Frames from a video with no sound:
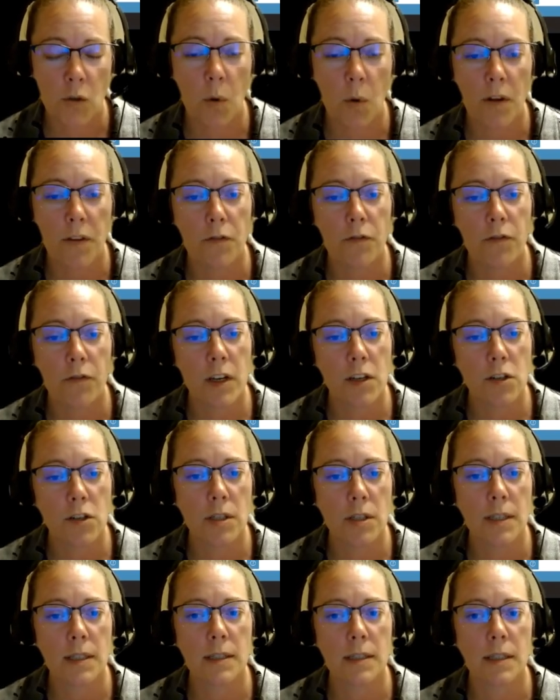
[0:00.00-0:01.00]
So while the
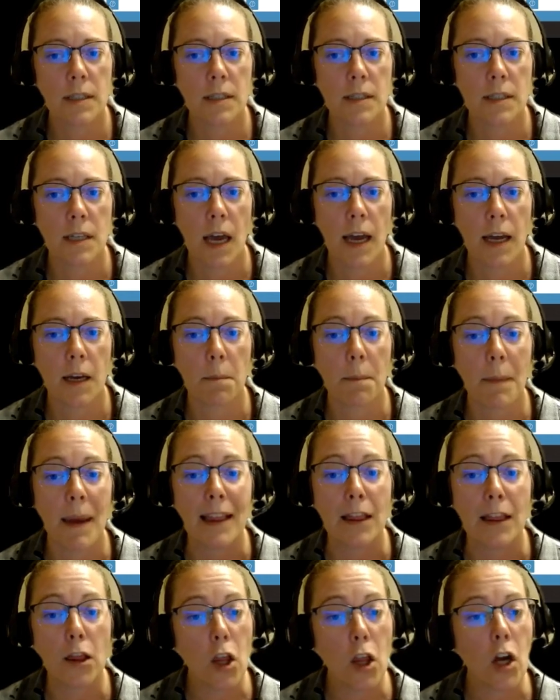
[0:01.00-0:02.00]
finishings inside
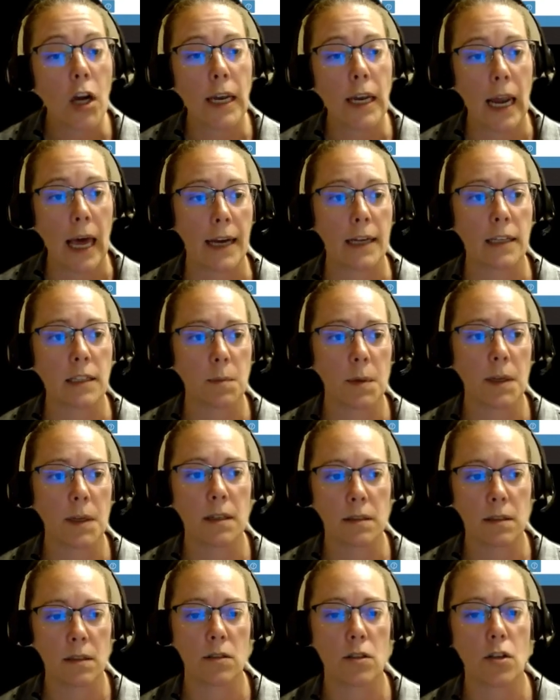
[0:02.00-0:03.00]
may look nice
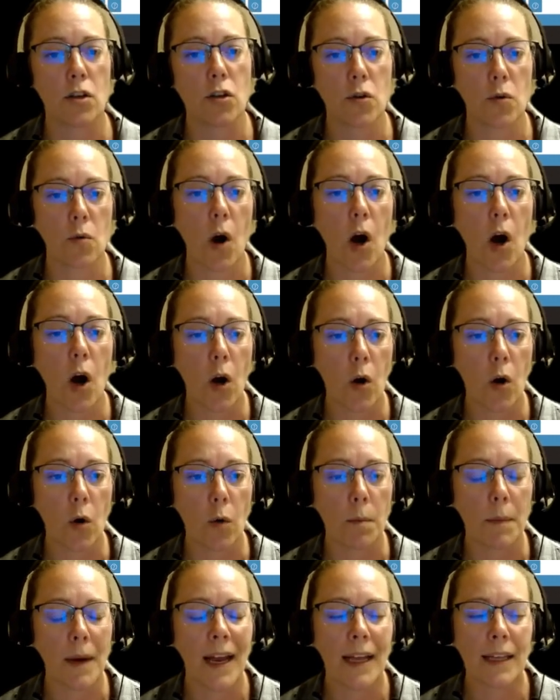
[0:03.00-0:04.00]
because it's a new
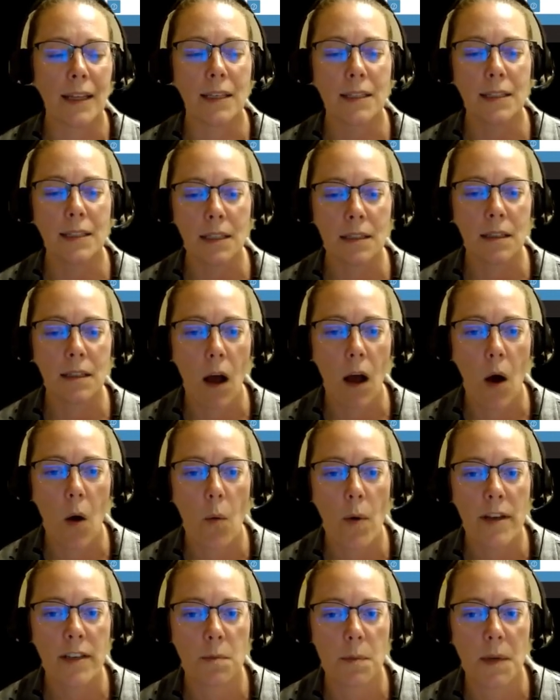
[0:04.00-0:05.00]
home, that doesn't
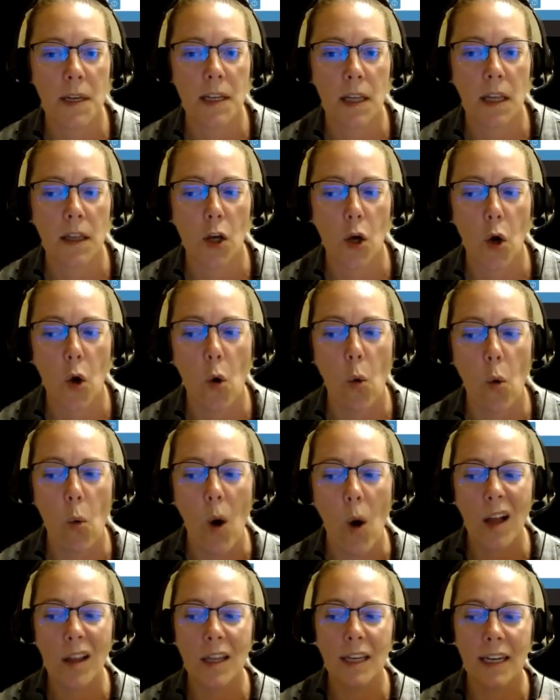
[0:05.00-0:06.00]
always mean that the
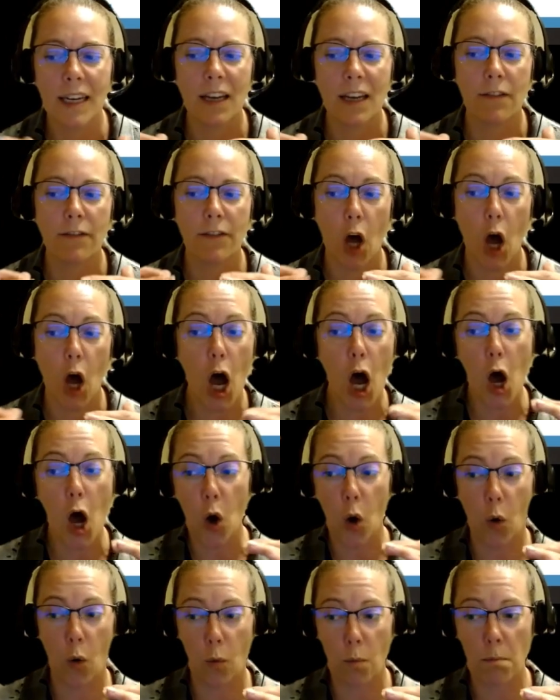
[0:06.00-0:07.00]
quality of the
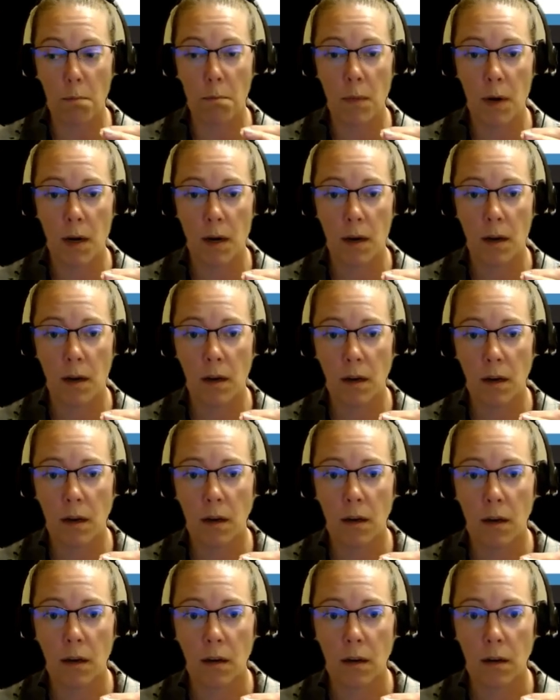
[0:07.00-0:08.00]
home
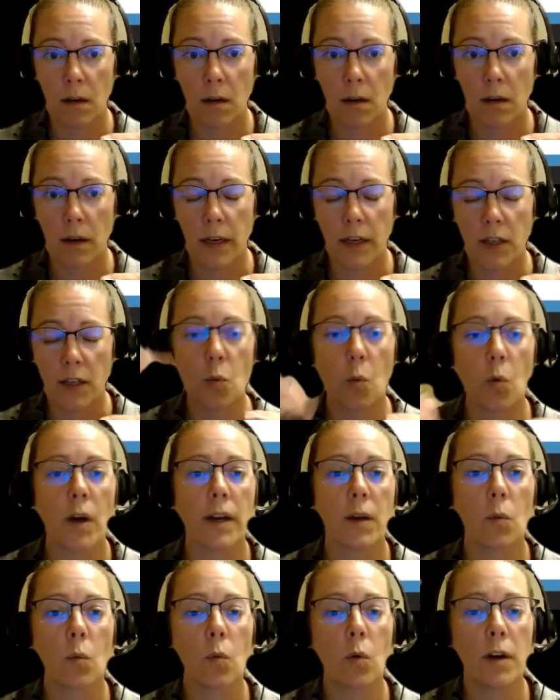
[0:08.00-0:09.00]
is
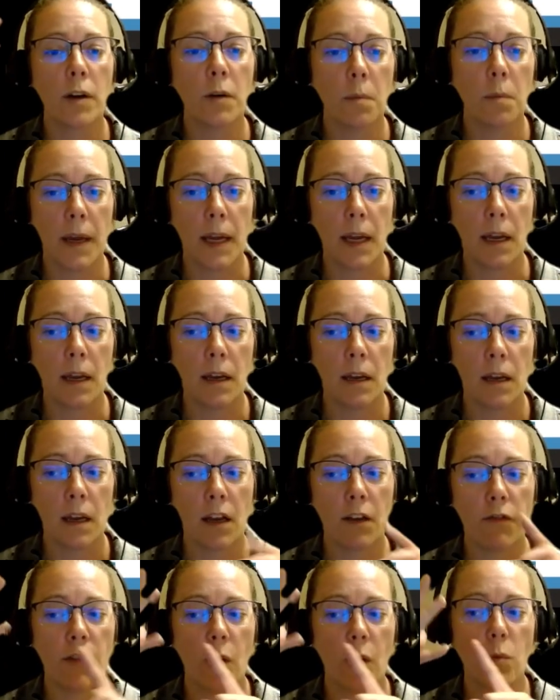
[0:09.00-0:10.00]
what it would be
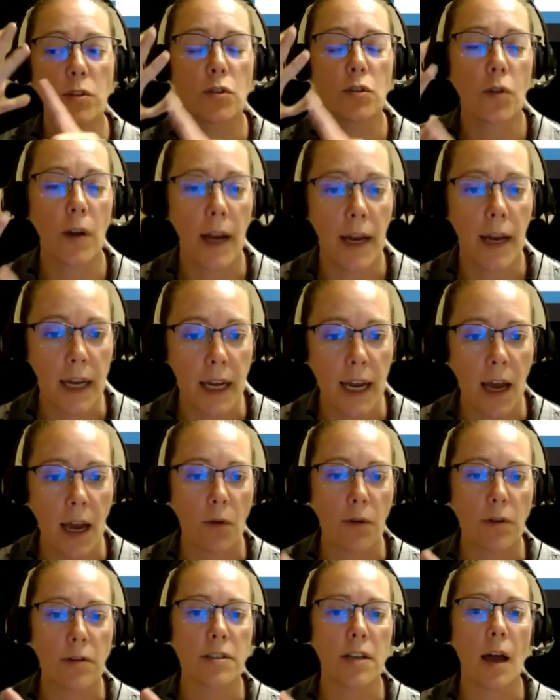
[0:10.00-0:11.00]
if it was granite
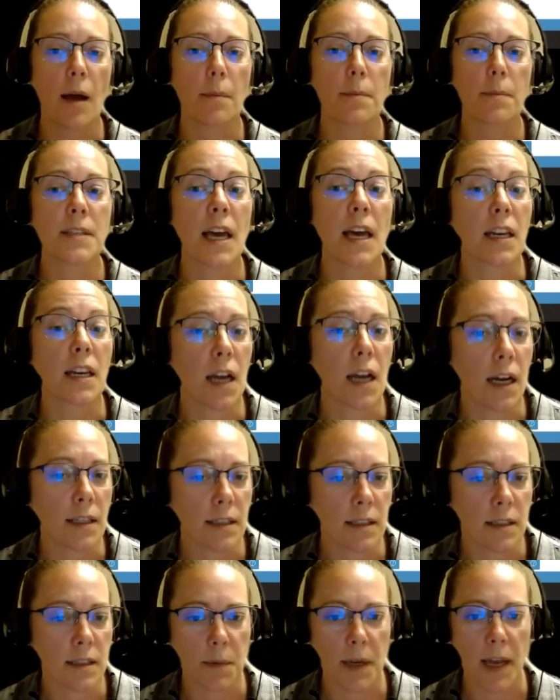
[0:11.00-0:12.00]
countertops and
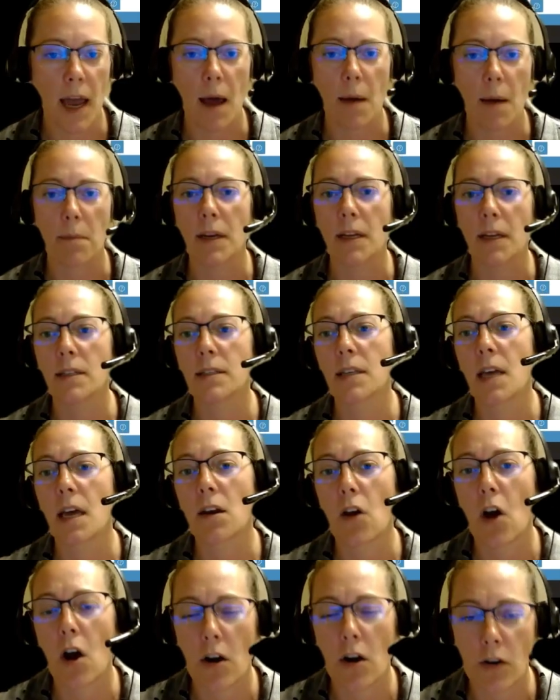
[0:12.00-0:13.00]
custom cabinets
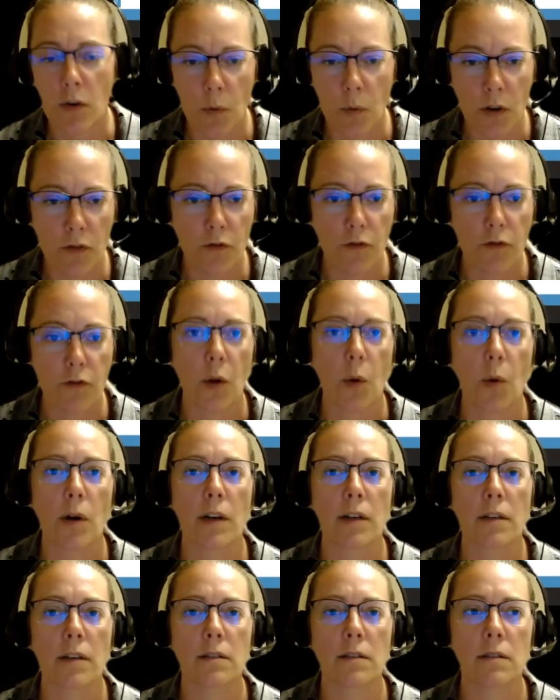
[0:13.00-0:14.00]
and hardwood
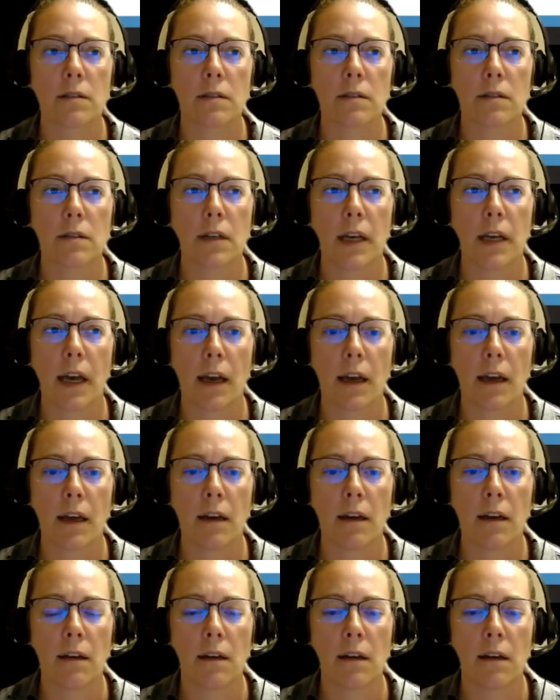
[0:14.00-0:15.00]
floors.
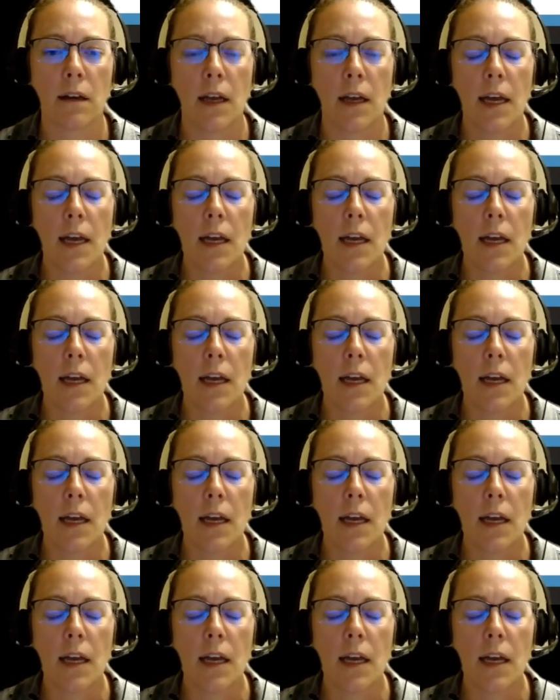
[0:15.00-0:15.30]
Okay.